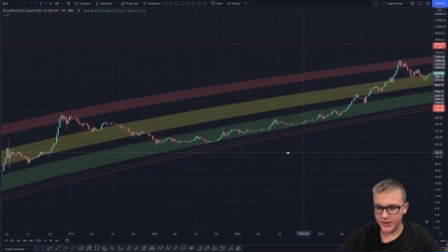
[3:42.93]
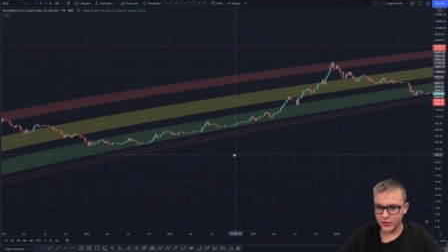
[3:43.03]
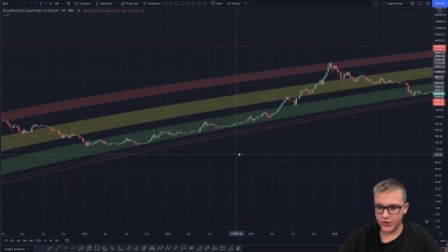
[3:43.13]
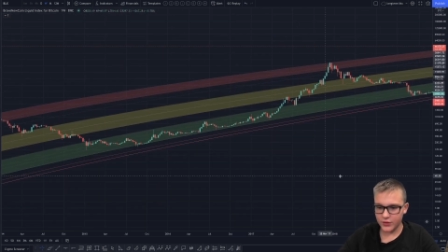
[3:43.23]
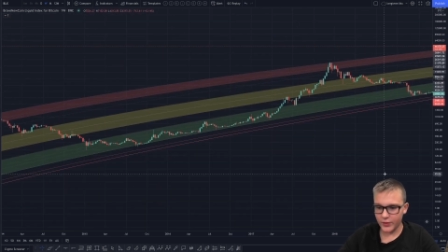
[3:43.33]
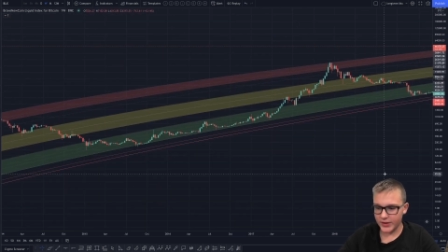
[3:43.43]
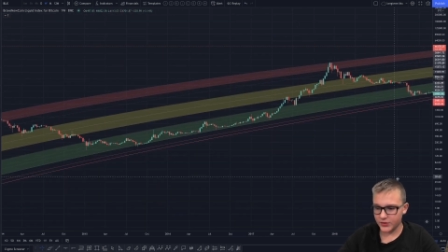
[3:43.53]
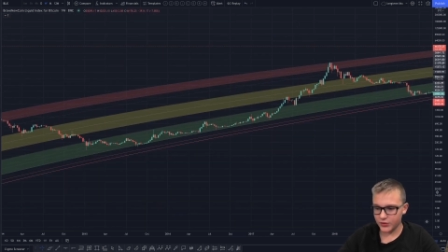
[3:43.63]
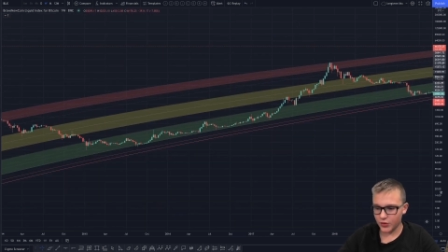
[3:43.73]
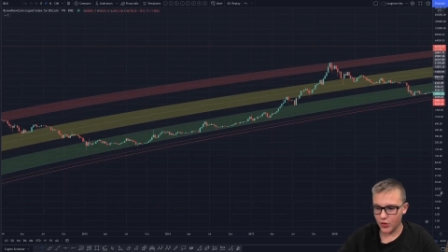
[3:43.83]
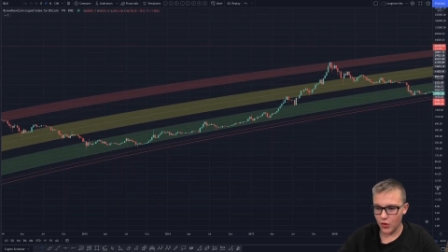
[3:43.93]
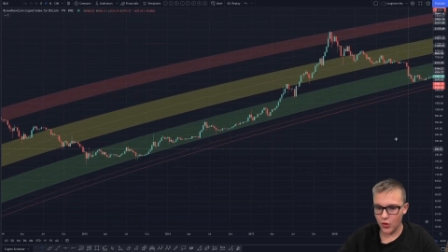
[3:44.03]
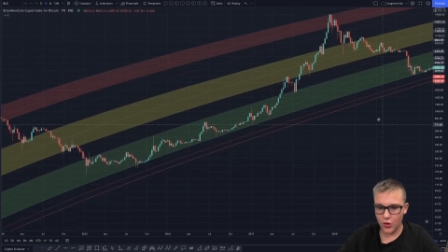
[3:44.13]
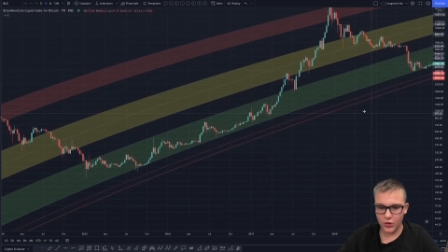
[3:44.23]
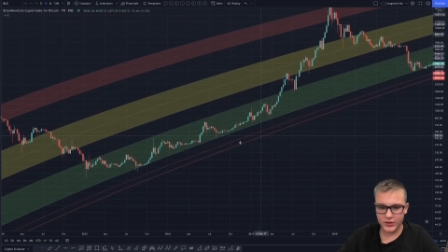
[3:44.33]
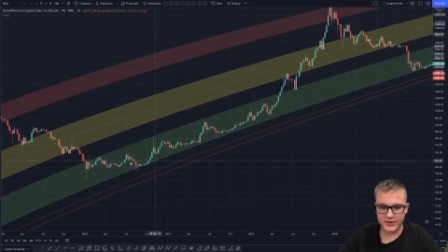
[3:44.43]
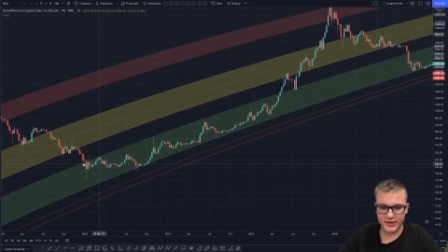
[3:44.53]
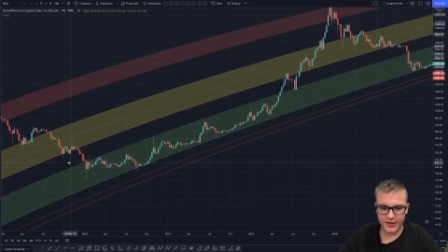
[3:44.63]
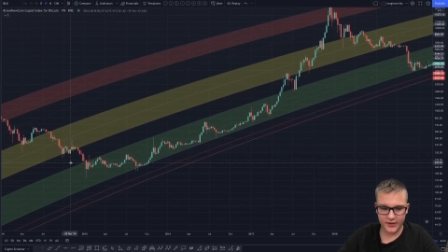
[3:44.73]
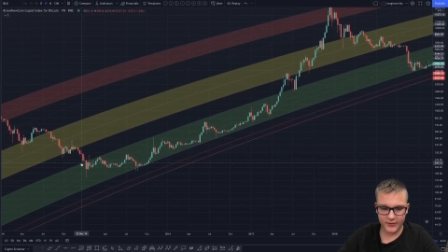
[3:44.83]
You could wait through the whole
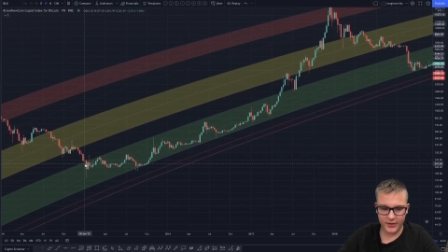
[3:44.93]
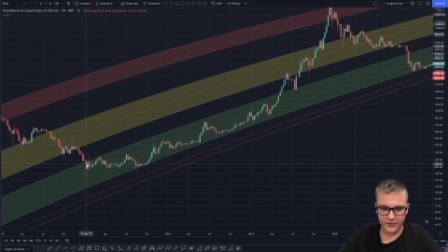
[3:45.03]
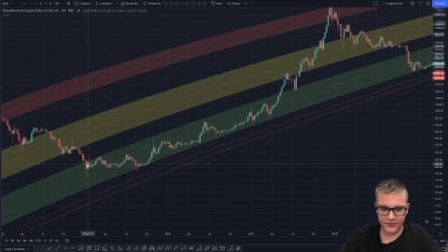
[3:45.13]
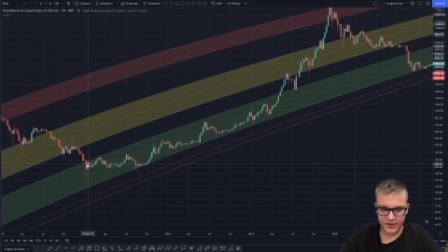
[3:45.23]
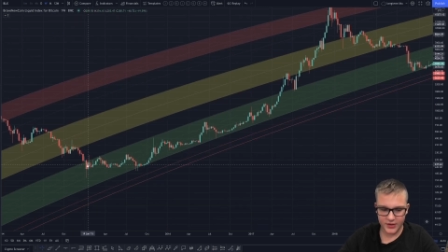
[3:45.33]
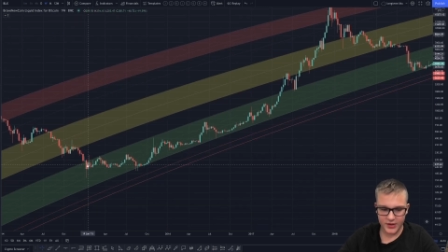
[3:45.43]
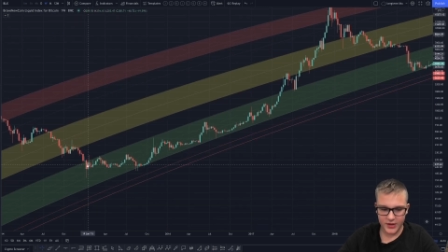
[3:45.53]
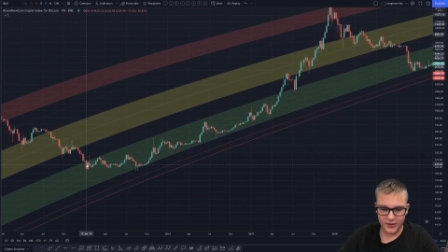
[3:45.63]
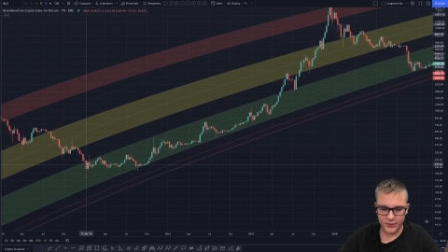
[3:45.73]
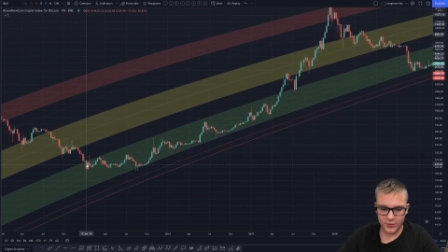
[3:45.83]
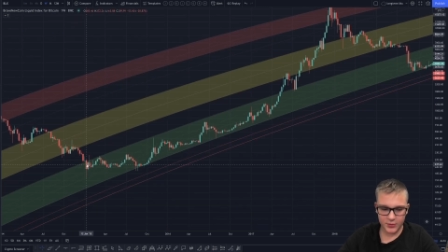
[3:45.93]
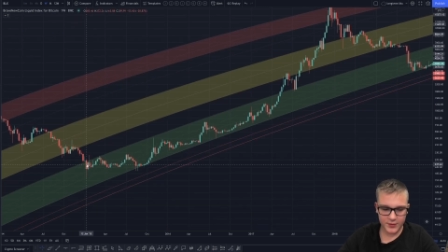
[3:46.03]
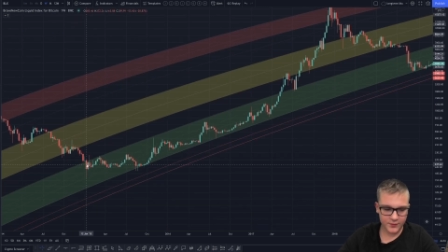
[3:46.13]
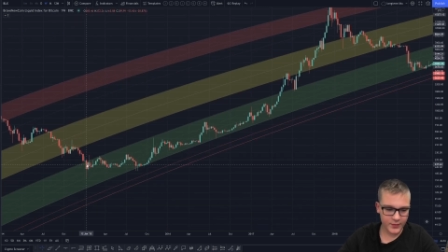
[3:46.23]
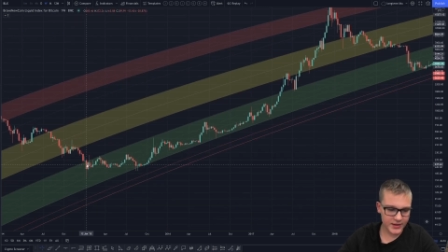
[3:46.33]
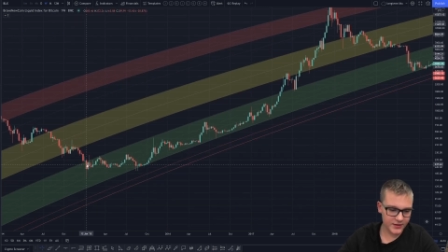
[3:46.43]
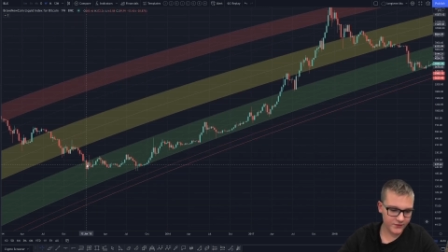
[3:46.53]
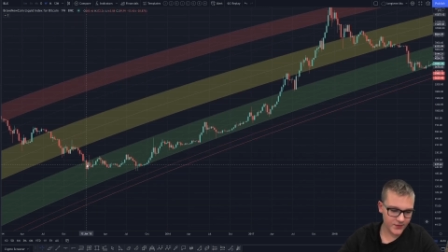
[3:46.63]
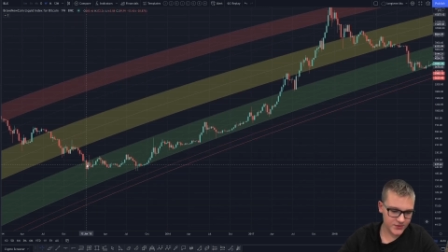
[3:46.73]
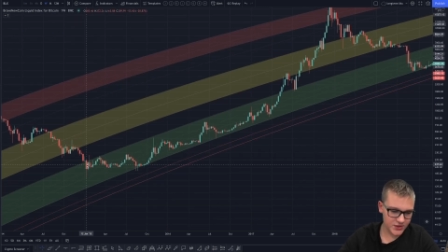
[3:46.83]
entire rate over here. We would have waited
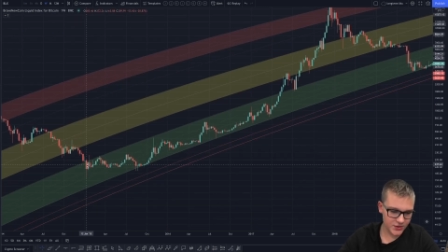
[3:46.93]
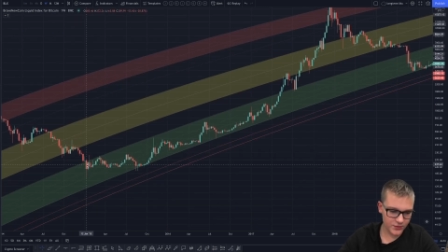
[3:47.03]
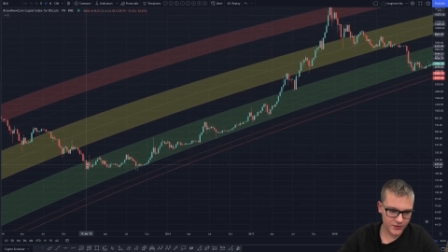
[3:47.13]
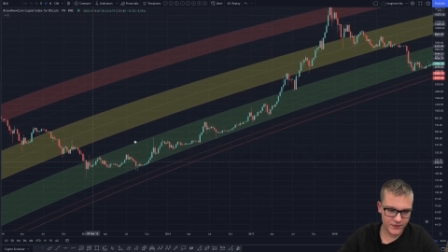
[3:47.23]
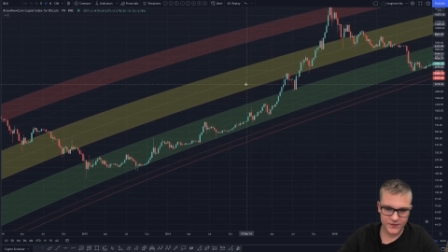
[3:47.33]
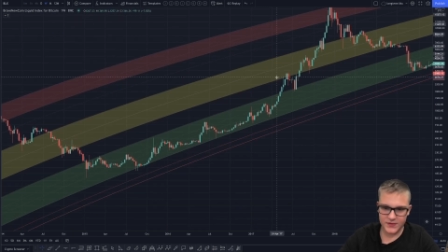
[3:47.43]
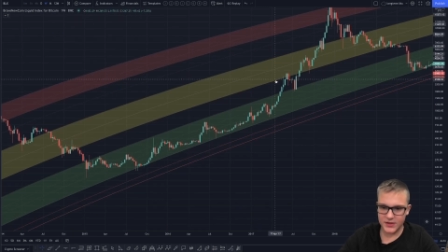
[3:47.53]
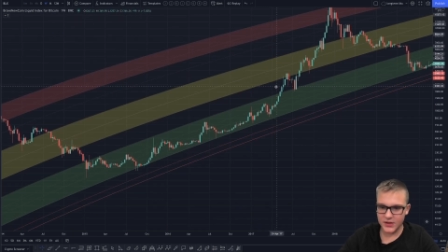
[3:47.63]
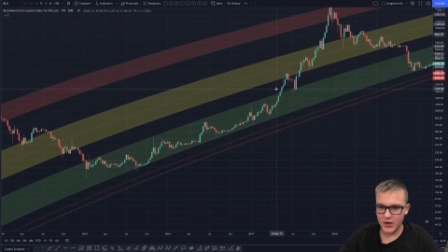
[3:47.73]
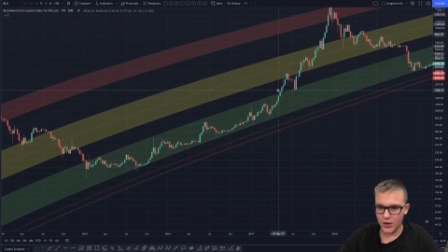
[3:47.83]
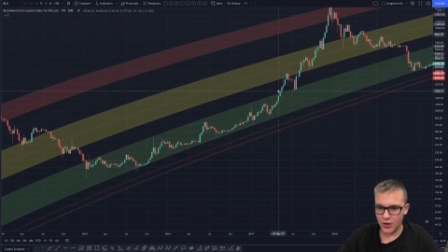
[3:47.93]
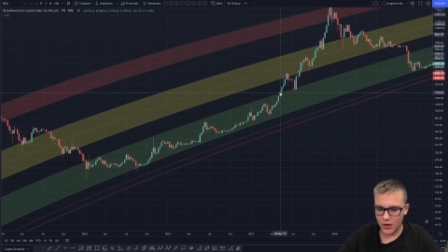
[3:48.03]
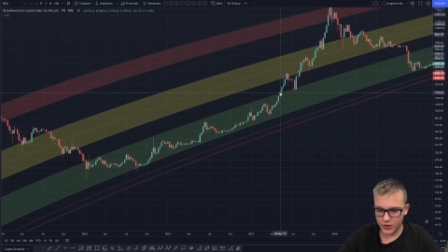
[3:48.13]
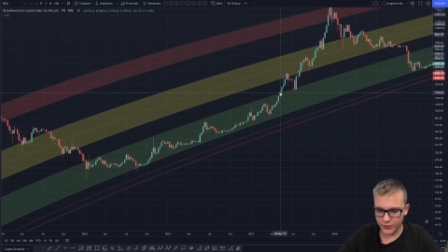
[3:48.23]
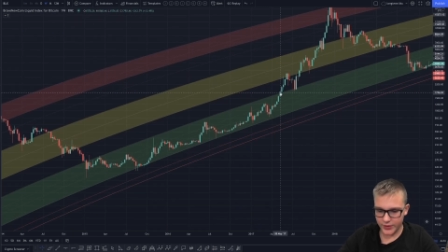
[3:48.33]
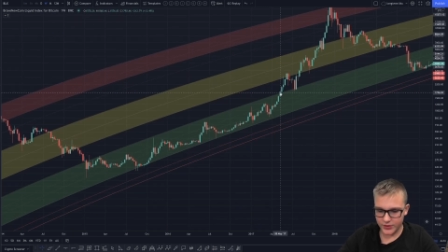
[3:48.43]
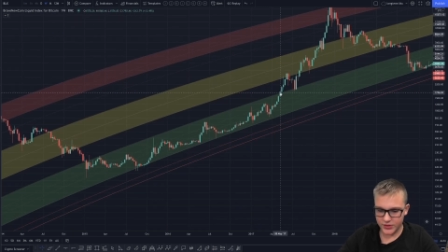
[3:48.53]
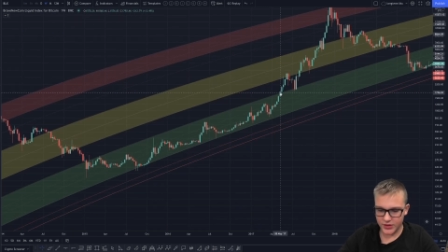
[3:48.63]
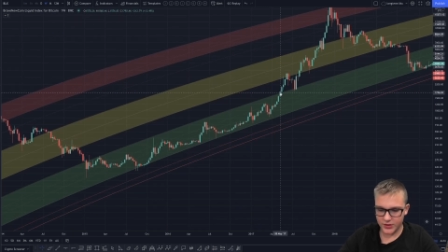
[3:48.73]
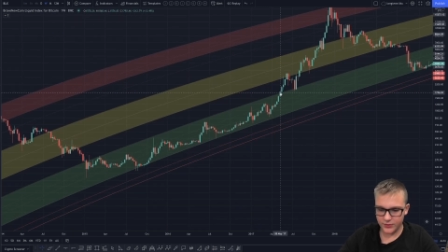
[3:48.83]
from January 15th all the way to
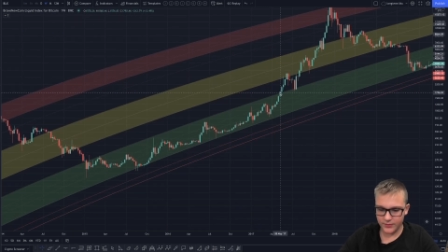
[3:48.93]
January